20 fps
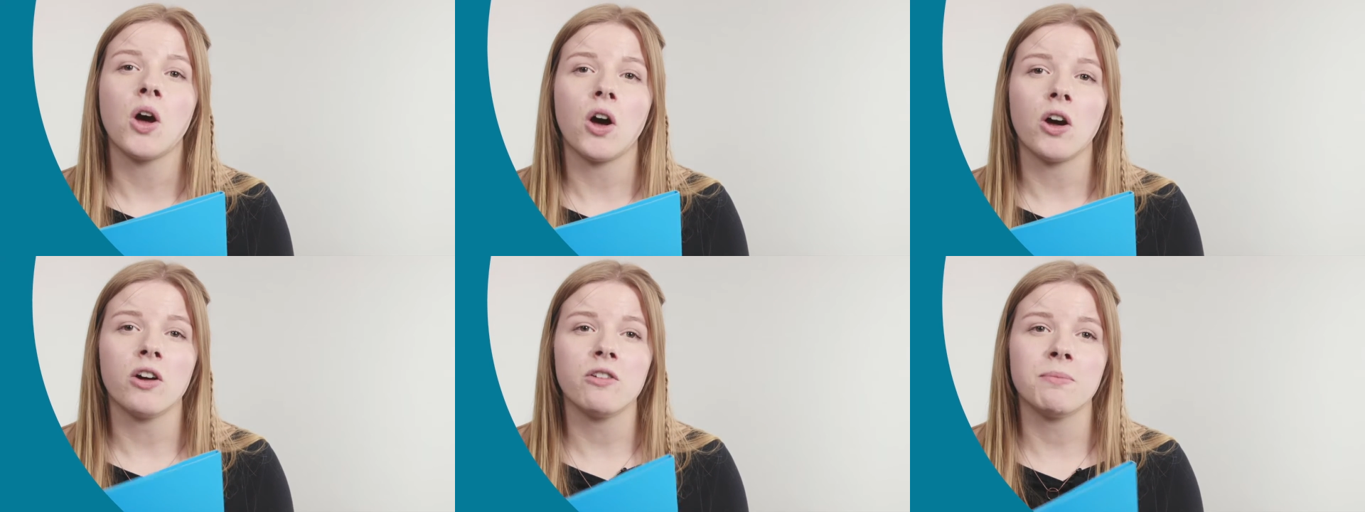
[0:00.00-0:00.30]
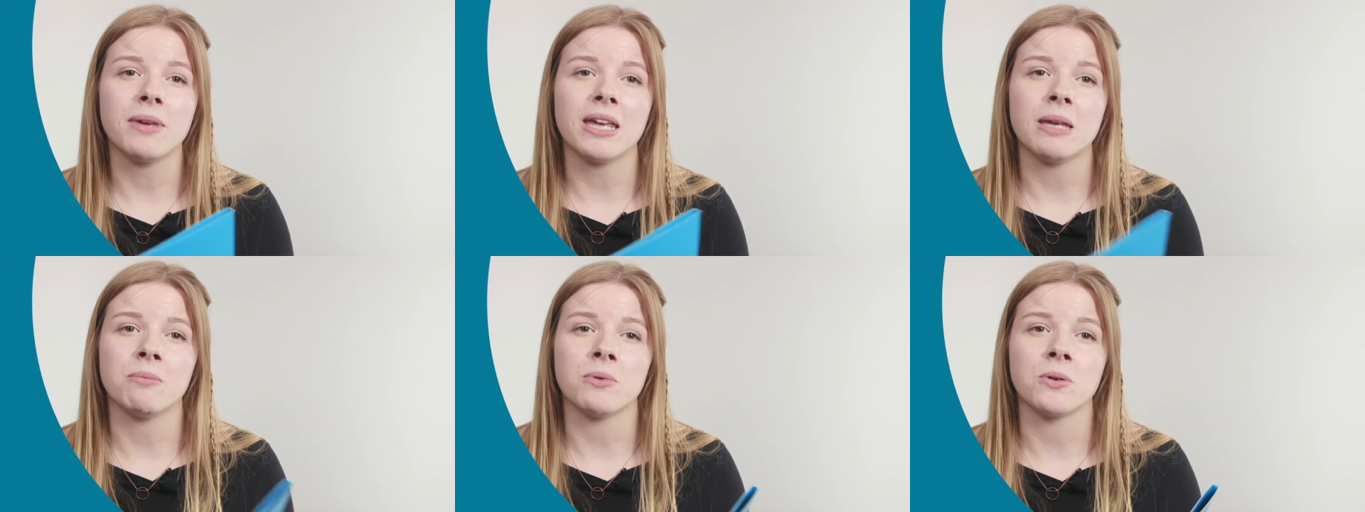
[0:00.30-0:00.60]

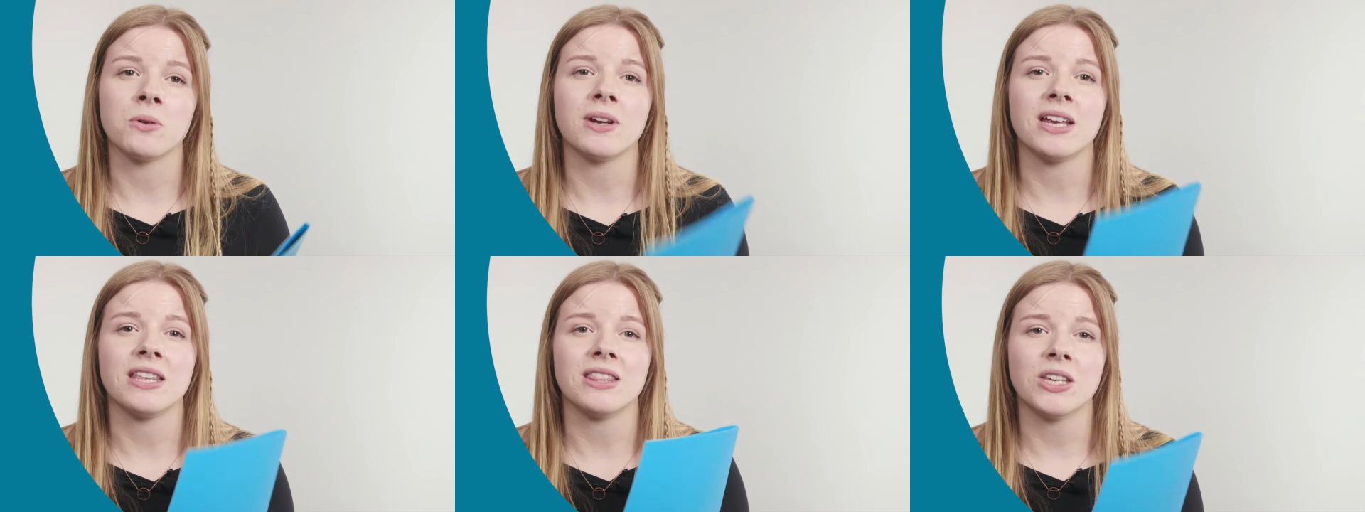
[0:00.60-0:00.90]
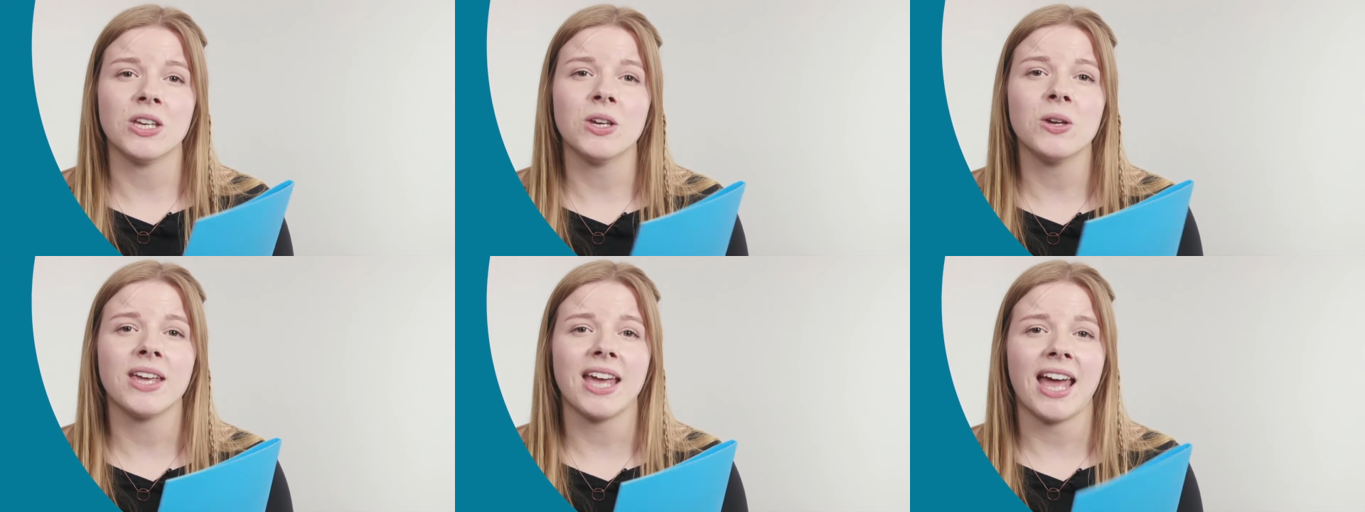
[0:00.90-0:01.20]
of people in
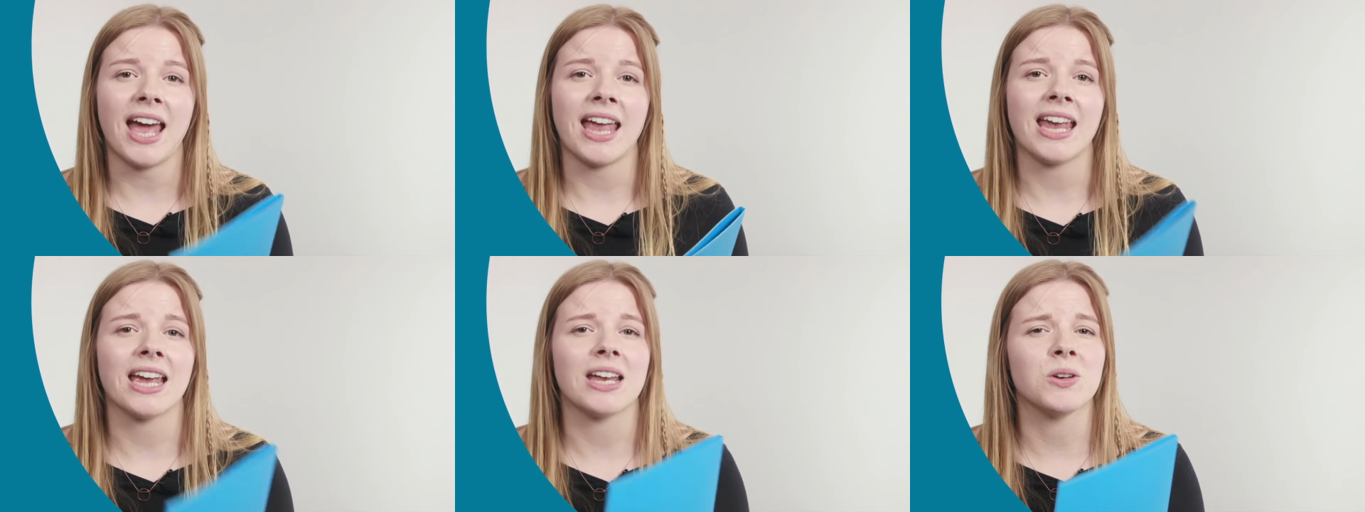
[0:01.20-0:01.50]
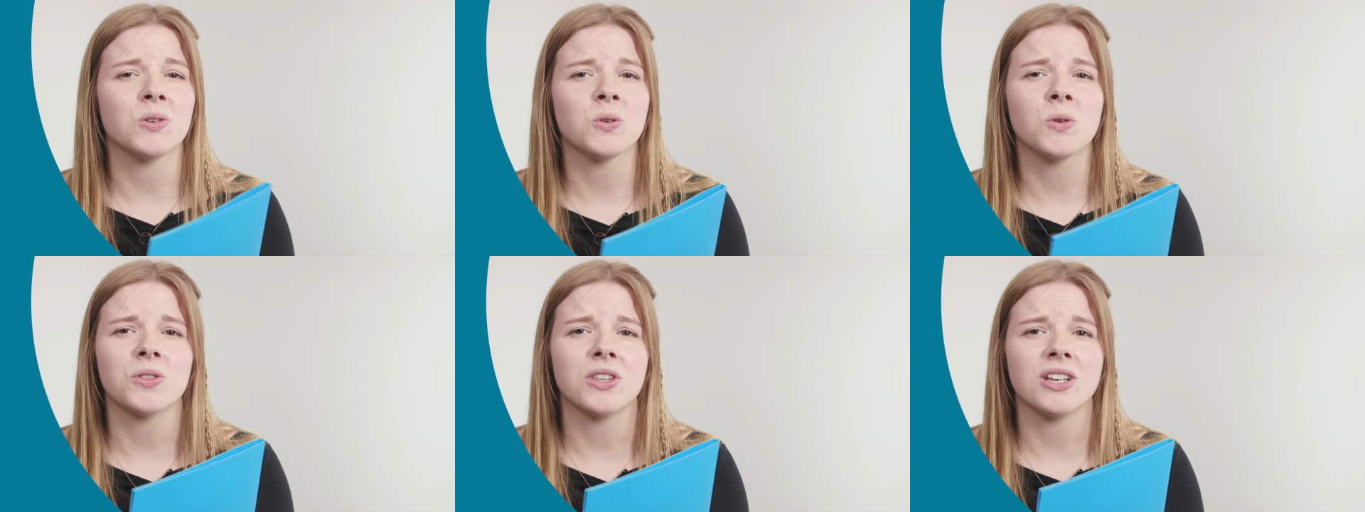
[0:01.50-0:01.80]
the UK
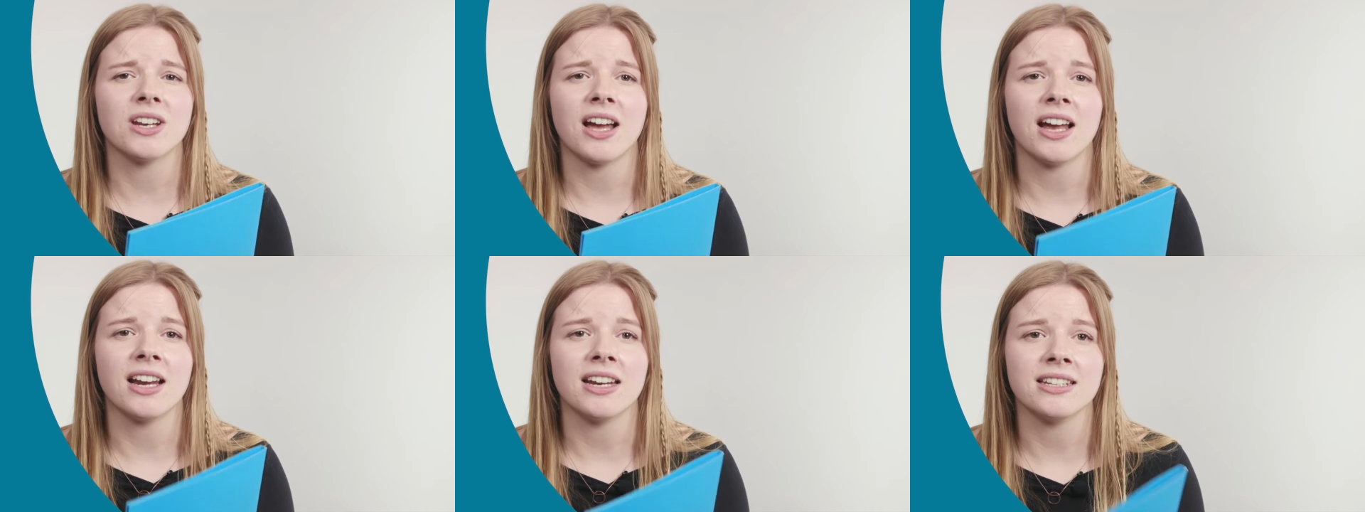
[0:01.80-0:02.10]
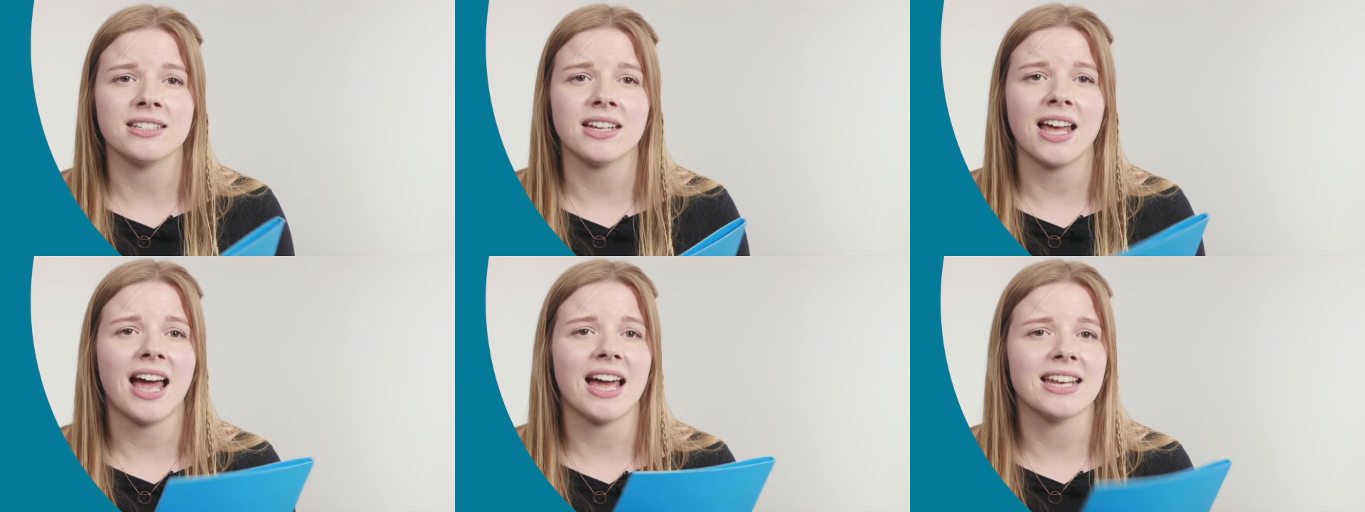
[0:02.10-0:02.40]
and Northern
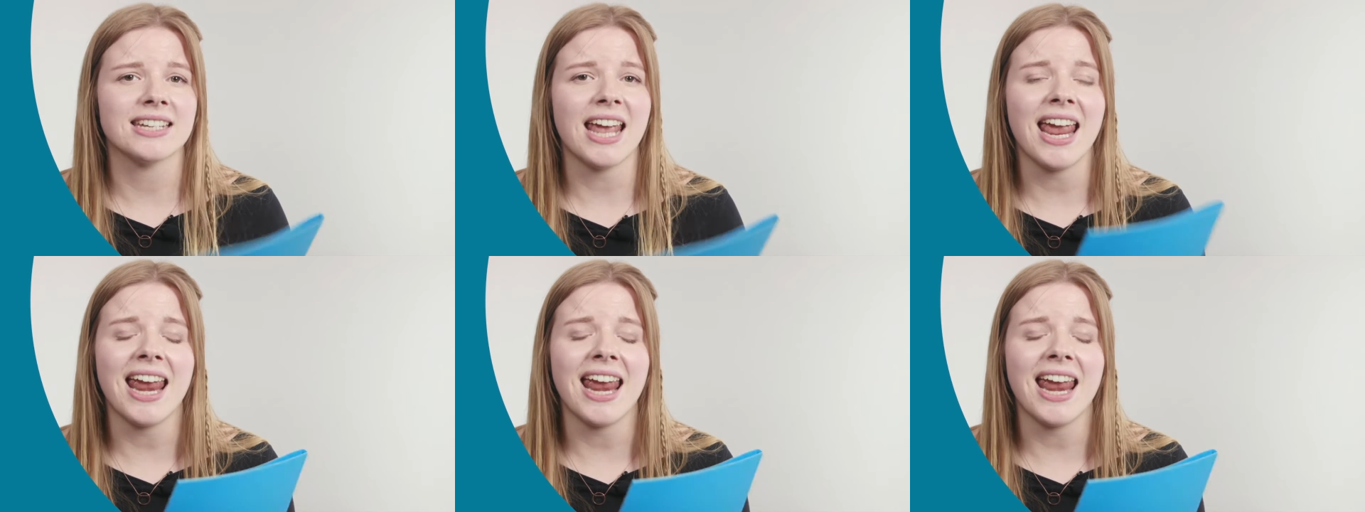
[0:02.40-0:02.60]
Ireland had